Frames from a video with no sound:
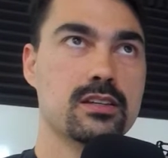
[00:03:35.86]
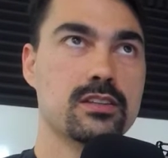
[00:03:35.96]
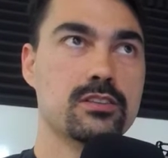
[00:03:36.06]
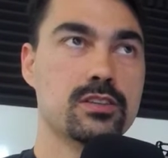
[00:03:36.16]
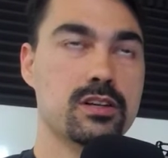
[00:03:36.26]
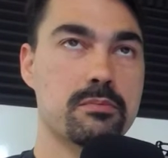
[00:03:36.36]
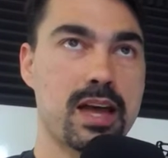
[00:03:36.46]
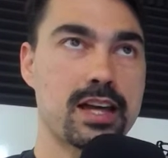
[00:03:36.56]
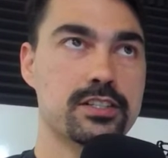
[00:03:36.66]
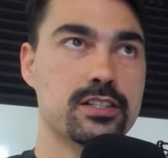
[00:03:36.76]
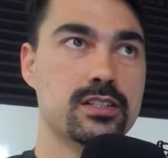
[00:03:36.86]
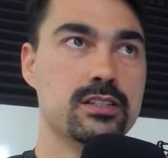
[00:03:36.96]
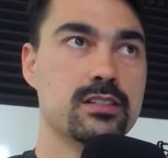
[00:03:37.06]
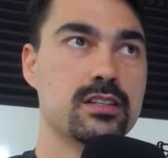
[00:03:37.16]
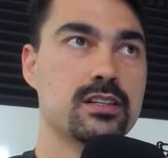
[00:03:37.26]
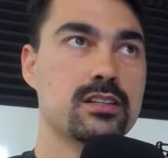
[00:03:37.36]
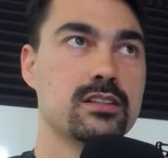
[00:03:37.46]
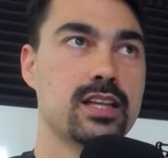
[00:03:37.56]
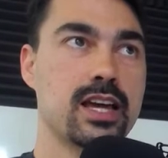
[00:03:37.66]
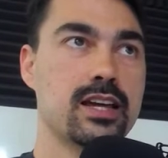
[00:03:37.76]
you can imagine
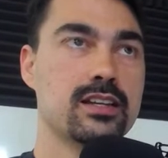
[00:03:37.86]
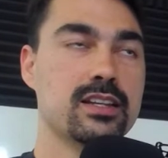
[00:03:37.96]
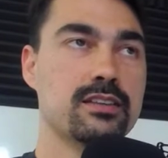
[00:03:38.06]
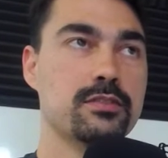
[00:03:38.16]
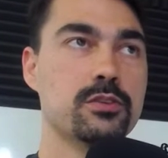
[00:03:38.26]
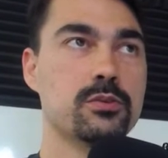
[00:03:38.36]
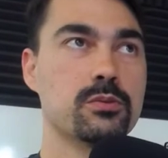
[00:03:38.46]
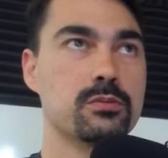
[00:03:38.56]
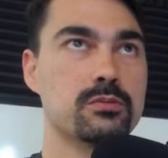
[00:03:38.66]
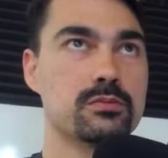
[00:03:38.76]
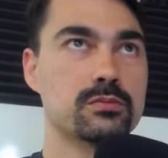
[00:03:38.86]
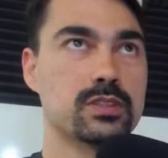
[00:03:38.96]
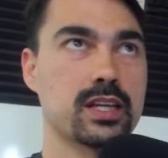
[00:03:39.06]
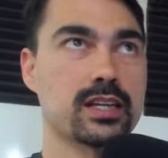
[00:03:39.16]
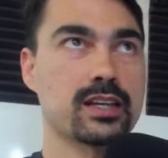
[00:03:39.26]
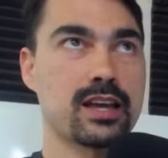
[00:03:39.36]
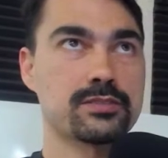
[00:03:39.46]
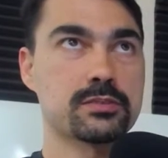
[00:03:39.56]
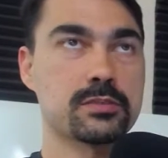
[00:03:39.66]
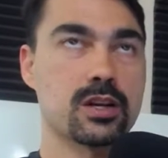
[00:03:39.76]
that if you like have
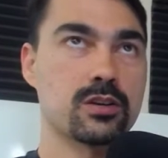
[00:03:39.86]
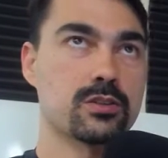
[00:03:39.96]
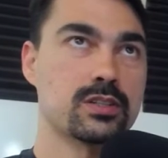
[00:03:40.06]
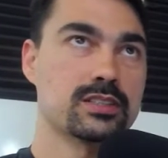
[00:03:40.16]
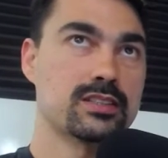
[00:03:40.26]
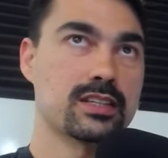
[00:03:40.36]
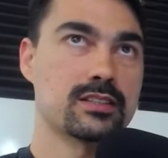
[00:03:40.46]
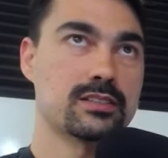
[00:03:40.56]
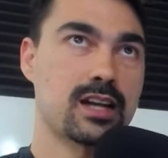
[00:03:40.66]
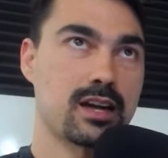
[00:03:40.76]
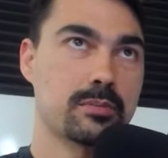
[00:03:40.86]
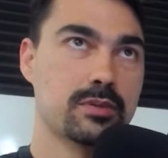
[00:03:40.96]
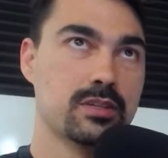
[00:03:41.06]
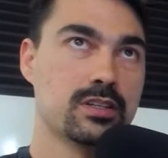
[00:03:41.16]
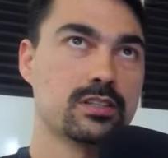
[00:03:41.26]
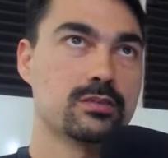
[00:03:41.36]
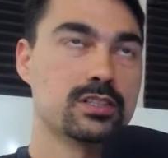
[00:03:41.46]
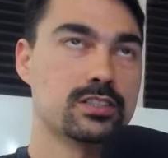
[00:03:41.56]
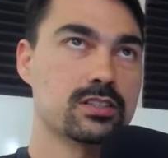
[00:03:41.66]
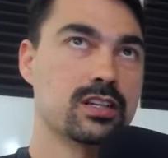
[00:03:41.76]
some code, let's say at the top, you
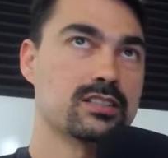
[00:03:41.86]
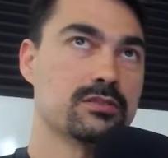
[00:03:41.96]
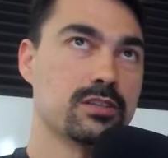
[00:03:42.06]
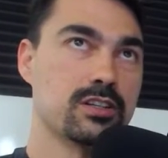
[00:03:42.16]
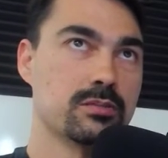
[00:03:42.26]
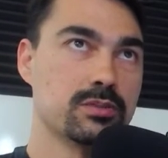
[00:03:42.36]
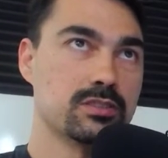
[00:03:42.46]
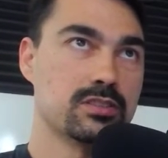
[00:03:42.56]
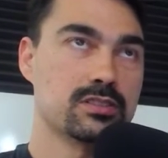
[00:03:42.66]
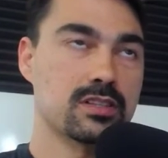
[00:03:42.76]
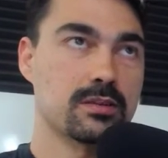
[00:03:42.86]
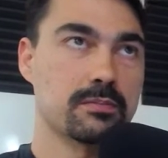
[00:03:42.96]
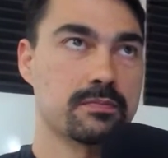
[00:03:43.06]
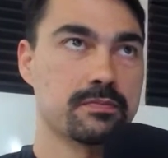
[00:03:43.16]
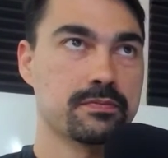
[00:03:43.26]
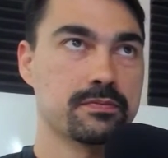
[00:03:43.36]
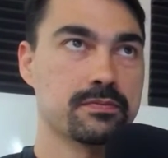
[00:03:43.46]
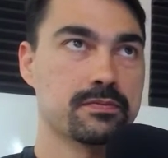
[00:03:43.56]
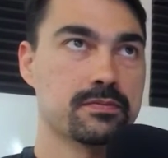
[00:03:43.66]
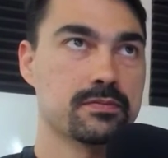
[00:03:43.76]
initialize a variable to some
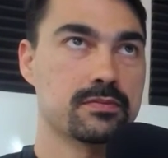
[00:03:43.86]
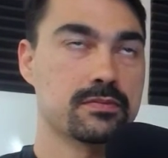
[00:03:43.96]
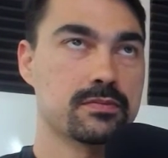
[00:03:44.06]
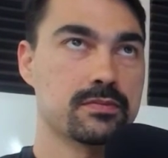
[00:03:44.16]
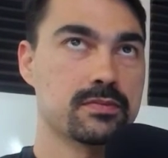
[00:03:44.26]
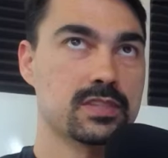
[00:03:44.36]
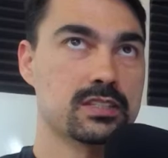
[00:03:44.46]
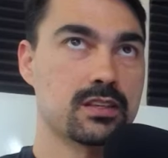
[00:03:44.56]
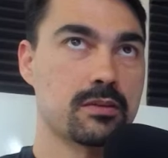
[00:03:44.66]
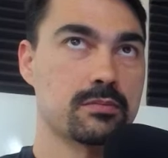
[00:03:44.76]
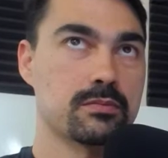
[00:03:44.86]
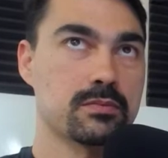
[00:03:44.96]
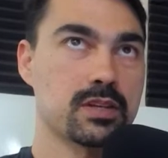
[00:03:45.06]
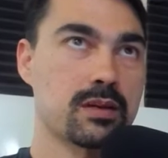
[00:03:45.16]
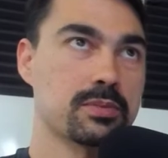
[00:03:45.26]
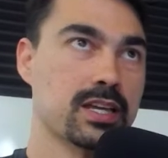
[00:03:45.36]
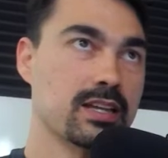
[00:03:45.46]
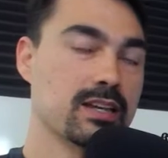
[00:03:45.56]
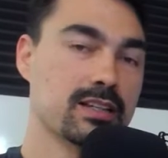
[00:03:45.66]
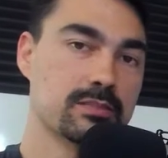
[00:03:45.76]
some
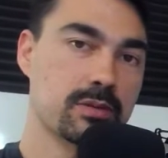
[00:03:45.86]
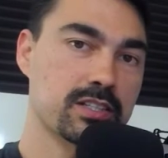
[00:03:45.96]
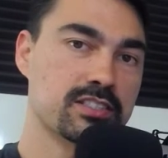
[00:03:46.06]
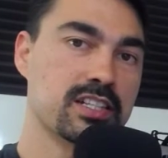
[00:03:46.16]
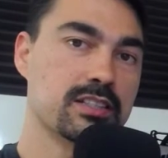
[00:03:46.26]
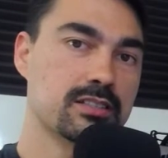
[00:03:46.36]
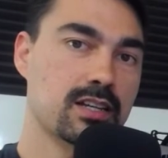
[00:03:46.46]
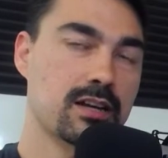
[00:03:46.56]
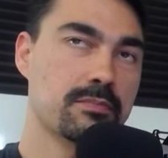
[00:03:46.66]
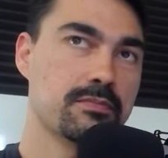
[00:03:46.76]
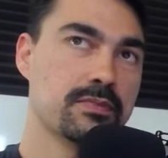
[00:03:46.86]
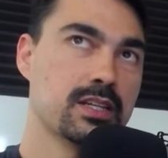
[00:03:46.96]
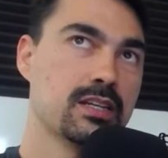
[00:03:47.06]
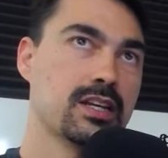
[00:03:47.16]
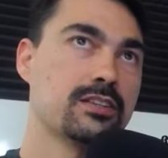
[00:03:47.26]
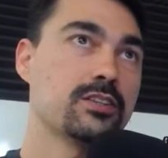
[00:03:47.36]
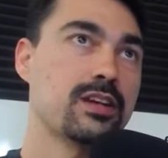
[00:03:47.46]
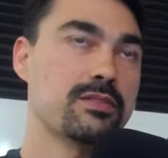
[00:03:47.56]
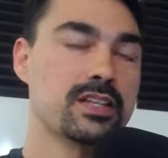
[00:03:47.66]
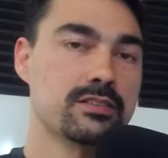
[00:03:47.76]
complicated expression at the top, and then you
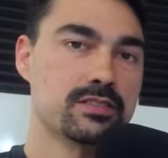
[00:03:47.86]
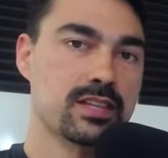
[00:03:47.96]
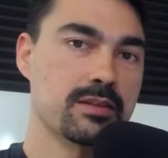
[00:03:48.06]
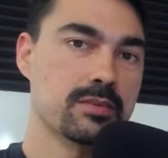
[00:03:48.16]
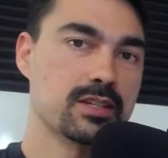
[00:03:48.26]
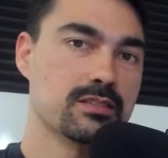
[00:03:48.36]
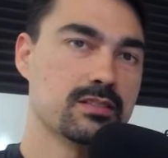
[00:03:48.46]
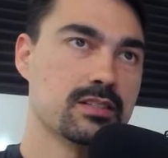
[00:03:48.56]
have an if statement